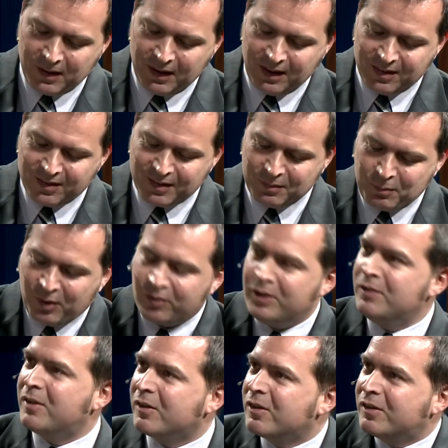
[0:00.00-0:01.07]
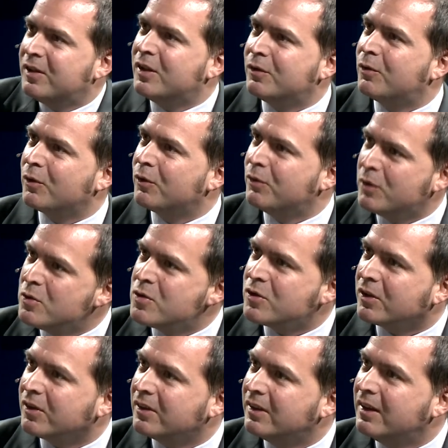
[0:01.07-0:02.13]
It's perceived as a city for the
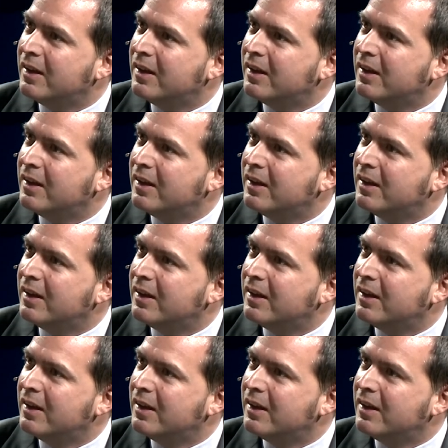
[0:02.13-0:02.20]
future.